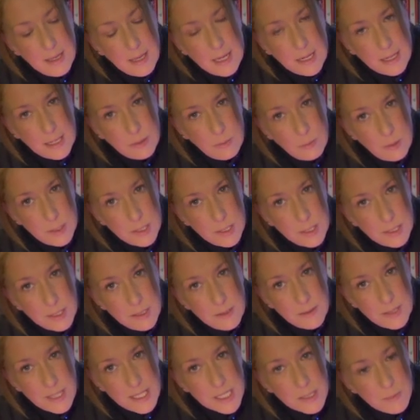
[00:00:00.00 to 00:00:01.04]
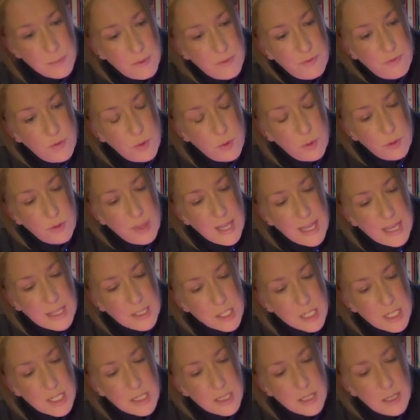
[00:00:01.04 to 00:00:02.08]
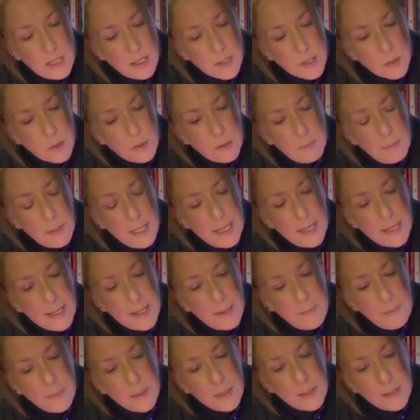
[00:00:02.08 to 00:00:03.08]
and I would do this before they actually start to appear,